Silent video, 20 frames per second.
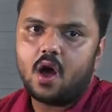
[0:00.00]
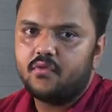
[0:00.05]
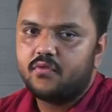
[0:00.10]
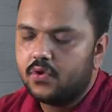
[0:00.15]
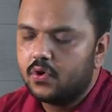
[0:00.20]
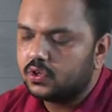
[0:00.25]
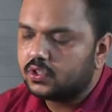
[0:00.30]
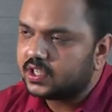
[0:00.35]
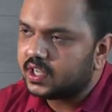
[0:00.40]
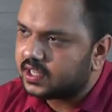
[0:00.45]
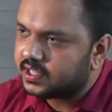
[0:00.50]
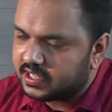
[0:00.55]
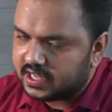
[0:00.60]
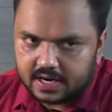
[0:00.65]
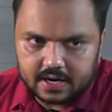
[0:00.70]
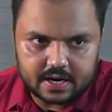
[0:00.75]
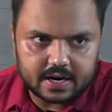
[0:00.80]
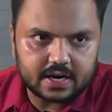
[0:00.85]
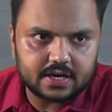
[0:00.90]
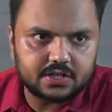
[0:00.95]
Future
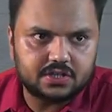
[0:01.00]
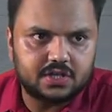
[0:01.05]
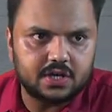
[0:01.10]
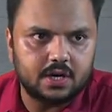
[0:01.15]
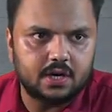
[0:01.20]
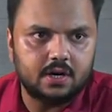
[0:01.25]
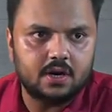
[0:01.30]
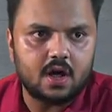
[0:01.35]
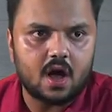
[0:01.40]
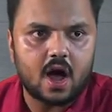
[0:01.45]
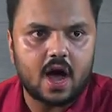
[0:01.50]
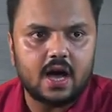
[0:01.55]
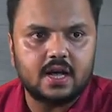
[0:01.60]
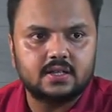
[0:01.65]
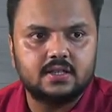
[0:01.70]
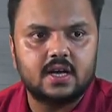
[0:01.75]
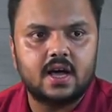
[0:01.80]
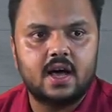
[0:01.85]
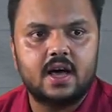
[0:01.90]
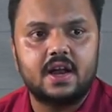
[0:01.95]
generation are
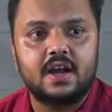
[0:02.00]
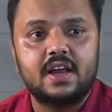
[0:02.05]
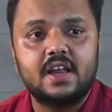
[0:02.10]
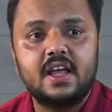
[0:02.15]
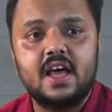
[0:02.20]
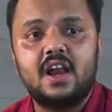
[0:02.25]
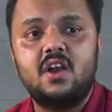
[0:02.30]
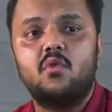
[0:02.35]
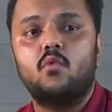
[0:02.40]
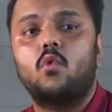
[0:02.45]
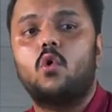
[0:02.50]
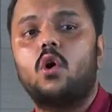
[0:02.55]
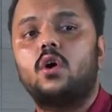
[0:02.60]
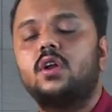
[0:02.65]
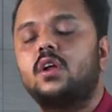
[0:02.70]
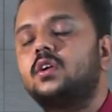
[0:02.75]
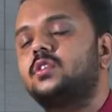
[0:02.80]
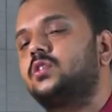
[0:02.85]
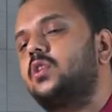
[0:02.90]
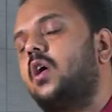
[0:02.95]
the real
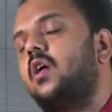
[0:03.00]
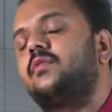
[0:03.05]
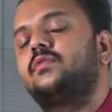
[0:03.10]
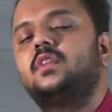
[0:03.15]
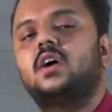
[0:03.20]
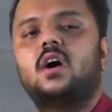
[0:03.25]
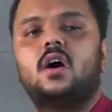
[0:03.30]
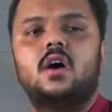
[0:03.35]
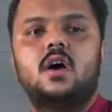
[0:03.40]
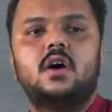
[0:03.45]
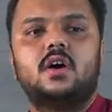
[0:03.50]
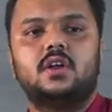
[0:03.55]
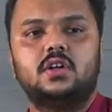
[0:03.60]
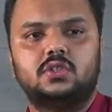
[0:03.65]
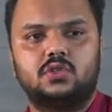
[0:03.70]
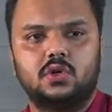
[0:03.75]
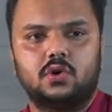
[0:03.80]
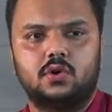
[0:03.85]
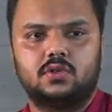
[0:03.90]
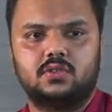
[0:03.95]
owners of the
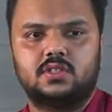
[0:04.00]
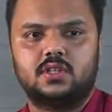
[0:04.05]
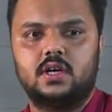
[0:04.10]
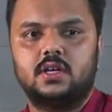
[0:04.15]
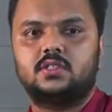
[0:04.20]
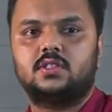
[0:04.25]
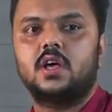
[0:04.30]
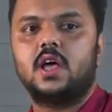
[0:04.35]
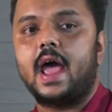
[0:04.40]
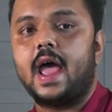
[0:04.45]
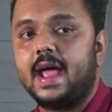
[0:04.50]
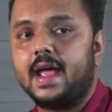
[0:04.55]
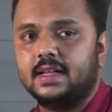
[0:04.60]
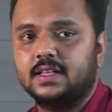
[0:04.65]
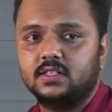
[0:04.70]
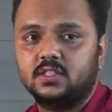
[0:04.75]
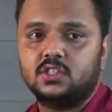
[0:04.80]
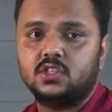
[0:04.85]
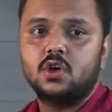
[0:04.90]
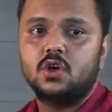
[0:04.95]
resources.
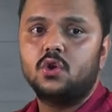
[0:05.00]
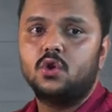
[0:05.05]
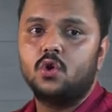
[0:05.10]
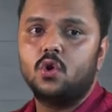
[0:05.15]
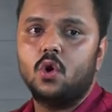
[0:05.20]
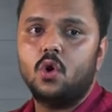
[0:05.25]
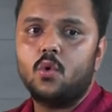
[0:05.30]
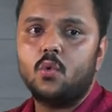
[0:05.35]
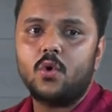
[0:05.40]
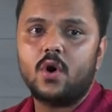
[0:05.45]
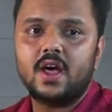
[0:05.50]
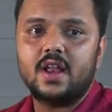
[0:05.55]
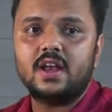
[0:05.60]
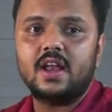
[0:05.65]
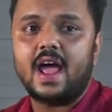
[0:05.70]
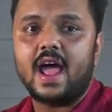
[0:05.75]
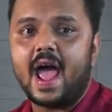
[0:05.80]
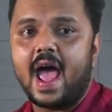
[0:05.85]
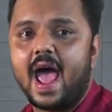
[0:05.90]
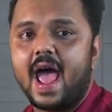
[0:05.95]
Hence, no
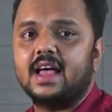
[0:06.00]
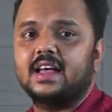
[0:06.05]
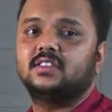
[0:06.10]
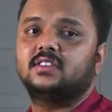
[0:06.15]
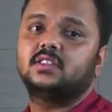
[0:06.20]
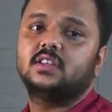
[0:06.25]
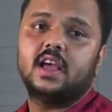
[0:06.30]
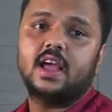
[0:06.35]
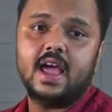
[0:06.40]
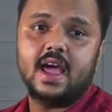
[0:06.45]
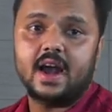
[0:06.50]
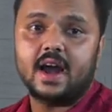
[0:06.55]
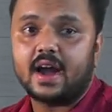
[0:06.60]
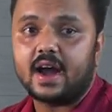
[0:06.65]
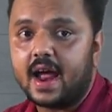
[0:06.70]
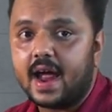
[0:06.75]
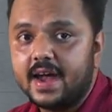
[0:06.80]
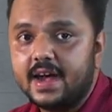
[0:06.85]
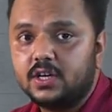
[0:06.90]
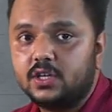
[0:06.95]
one has a
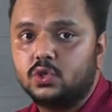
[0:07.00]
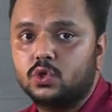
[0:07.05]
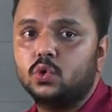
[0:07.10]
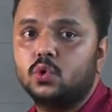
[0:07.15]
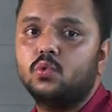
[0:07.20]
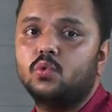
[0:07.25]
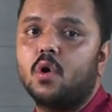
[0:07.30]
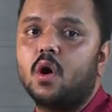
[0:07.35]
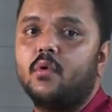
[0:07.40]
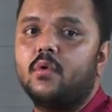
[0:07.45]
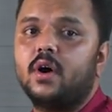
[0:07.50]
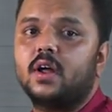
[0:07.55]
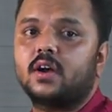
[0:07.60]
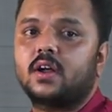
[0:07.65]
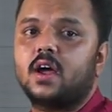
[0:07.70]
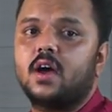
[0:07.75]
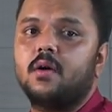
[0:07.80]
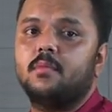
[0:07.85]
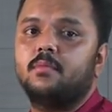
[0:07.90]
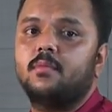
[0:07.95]
right to
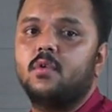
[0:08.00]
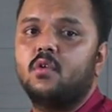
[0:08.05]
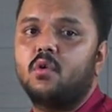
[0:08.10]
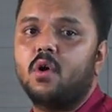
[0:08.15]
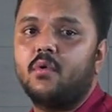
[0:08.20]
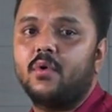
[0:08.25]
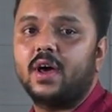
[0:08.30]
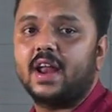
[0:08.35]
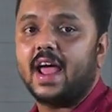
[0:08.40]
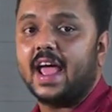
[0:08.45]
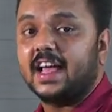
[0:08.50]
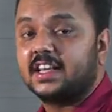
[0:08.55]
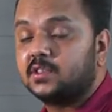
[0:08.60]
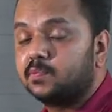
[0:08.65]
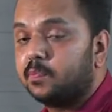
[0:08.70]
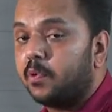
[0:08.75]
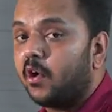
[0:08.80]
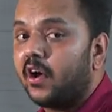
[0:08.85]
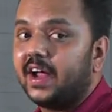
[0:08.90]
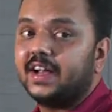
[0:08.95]

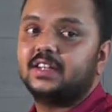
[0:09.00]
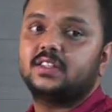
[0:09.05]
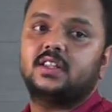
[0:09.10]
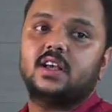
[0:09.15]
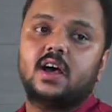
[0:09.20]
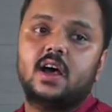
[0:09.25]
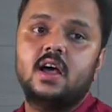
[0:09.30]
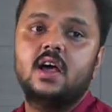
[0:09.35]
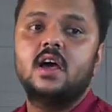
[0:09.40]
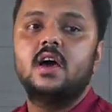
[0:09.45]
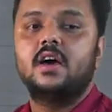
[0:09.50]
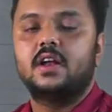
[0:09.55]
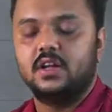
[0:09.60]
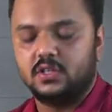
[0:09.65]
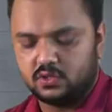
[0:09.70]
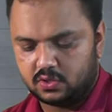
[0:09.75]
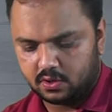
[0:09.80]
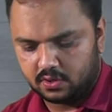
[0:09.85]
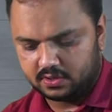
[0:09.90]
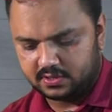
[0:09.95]
overexploit the
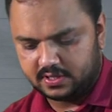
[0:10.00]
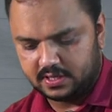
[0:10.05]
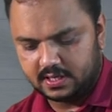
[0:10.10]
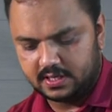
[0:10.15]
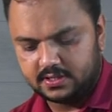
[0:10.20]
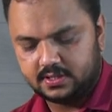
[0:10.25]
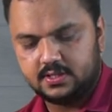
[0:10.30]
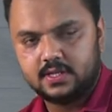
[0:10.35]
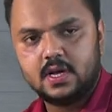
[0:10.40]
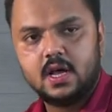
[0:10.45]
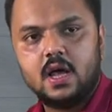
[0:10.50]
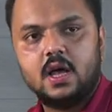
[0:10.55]
resources.